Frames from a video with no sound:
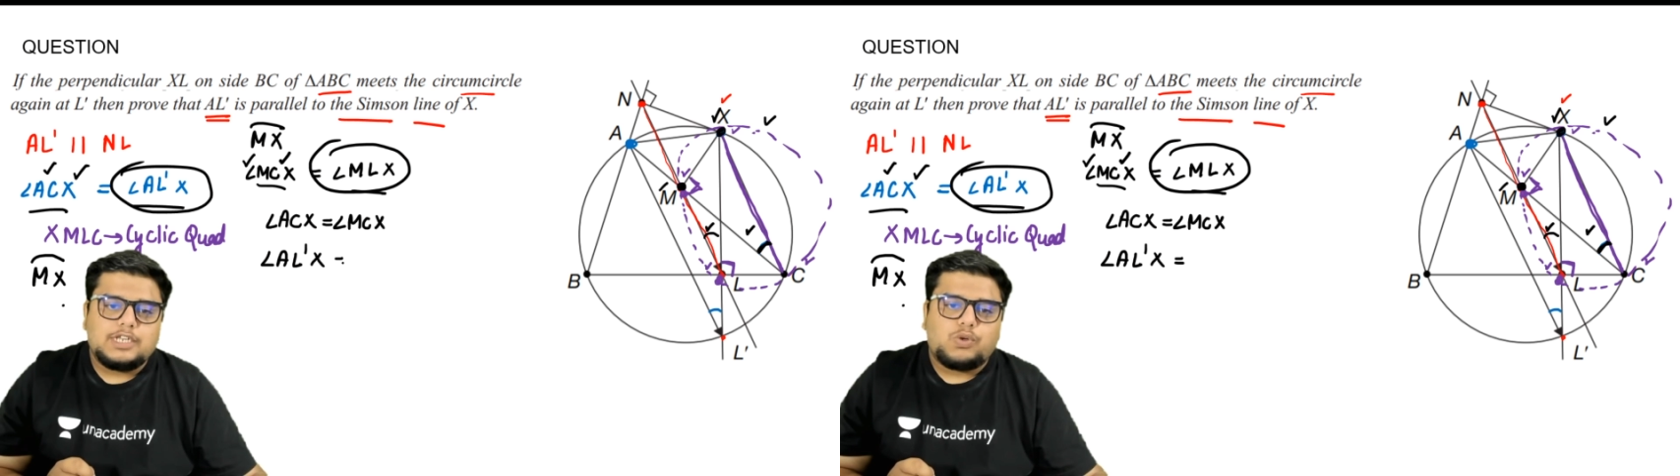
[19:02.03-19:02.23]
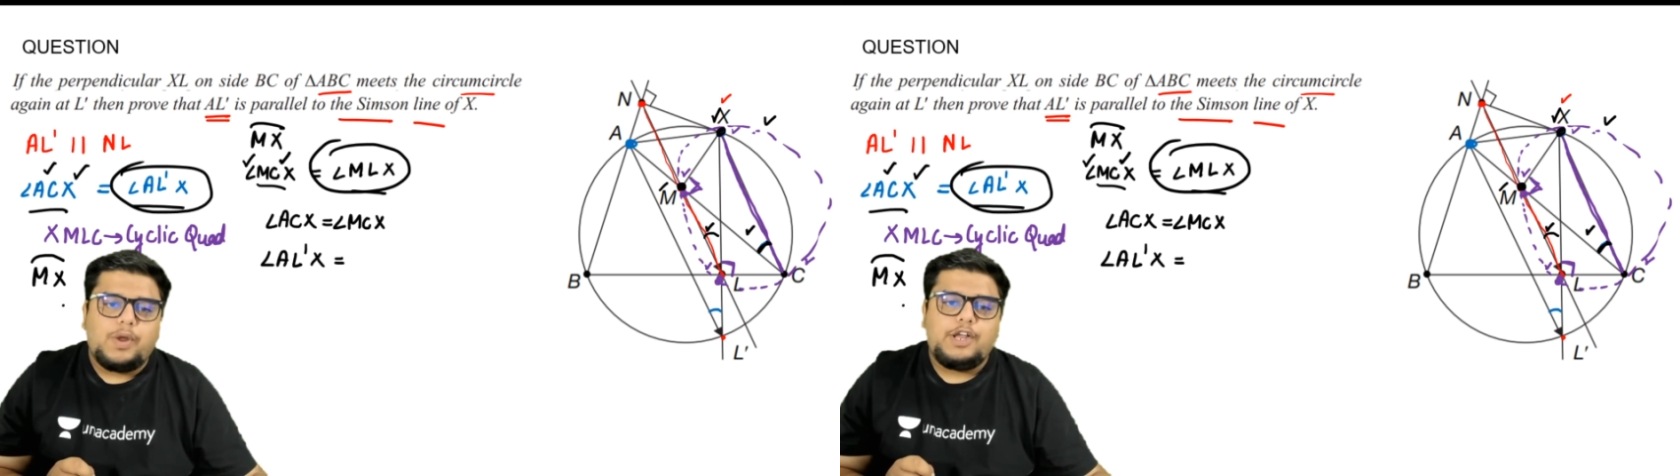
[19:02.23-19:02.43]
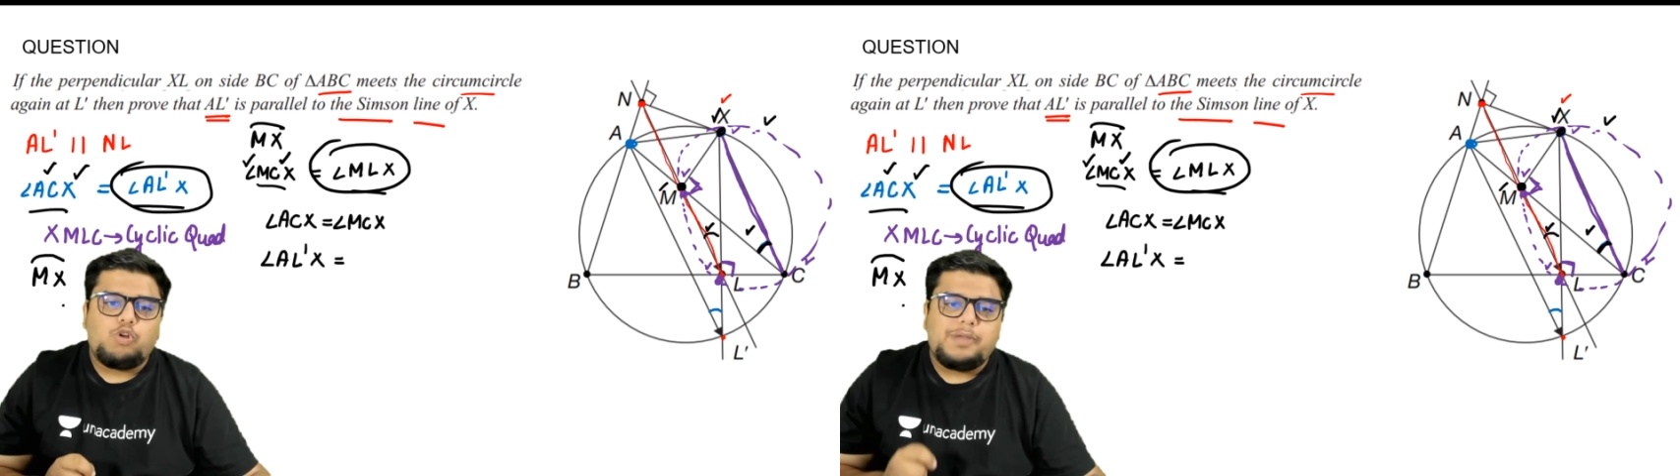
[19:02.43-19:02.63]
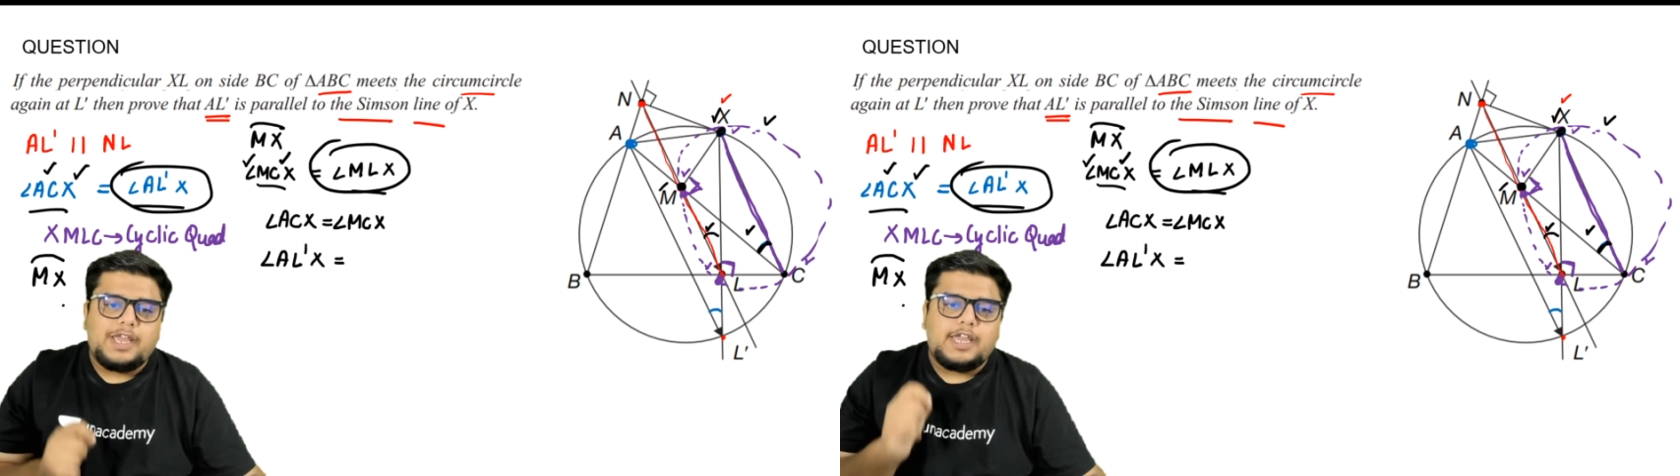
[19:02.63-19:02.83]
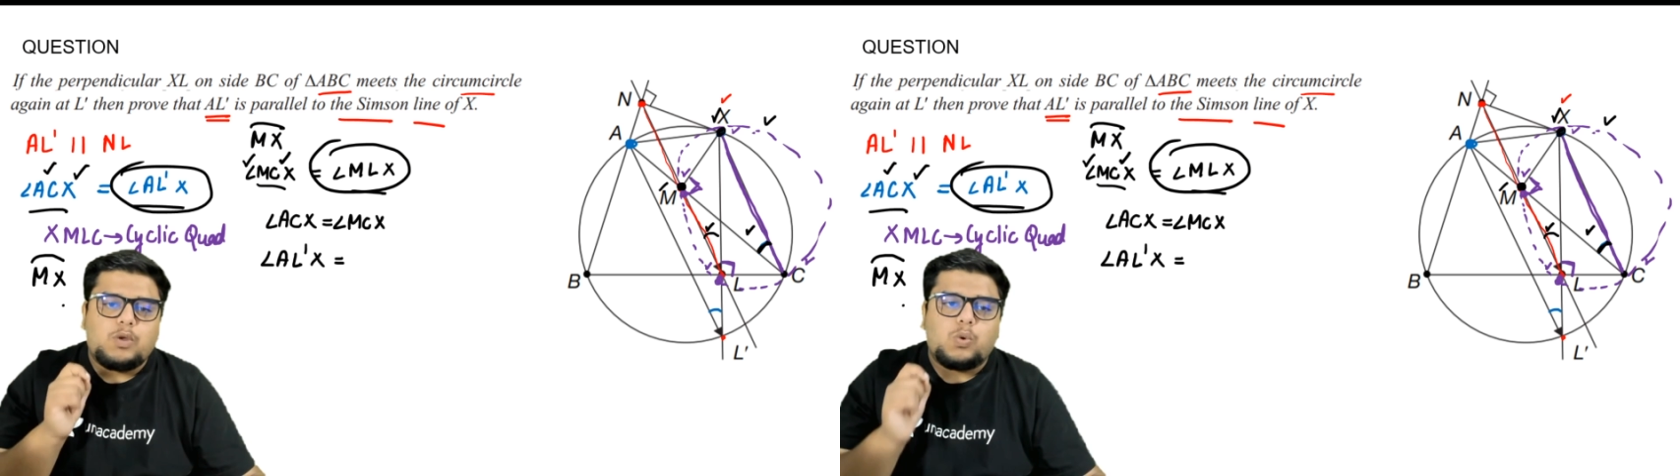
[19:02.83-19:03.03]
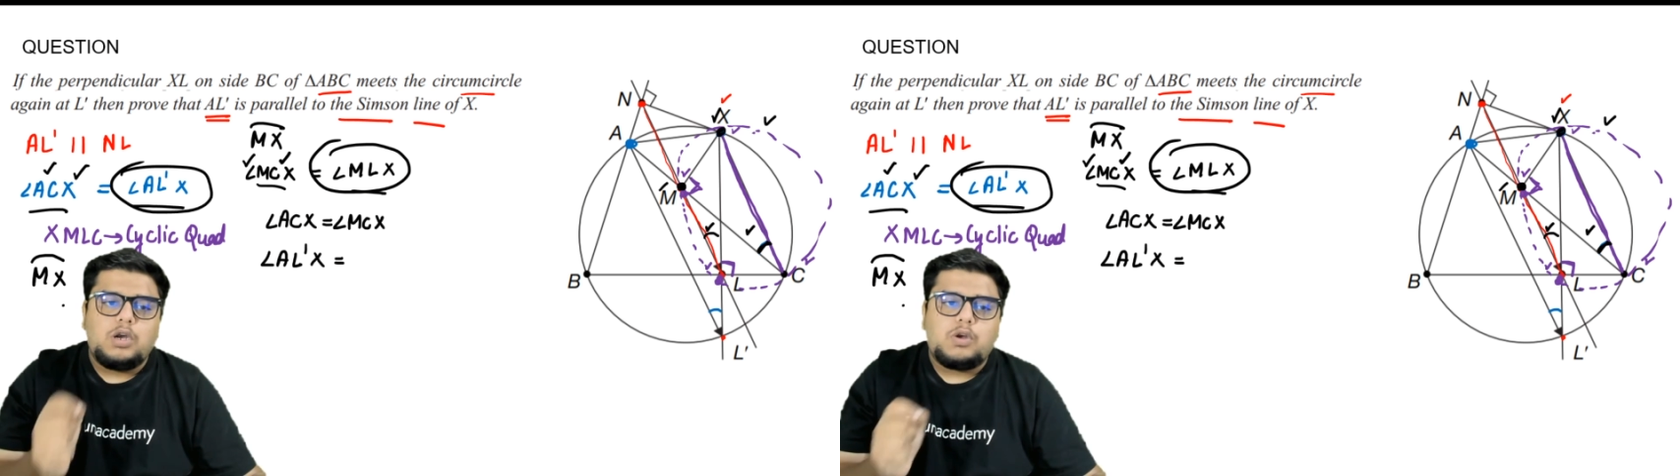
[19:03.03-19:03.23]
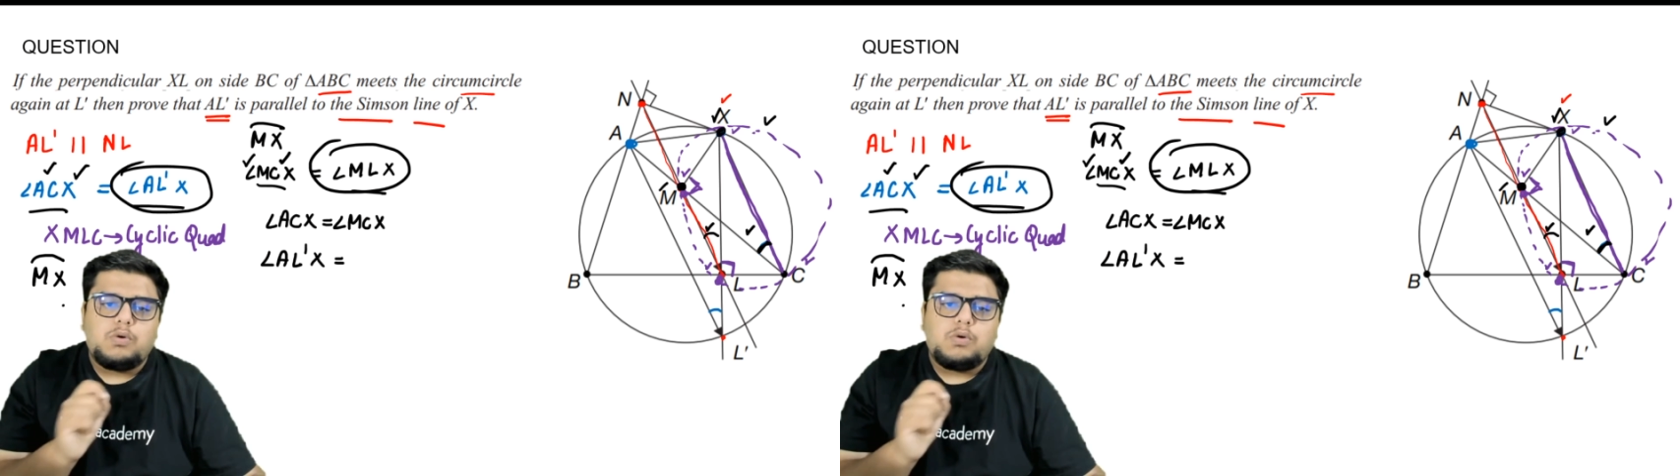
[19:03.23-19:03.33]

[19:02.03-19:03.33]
is going to be equal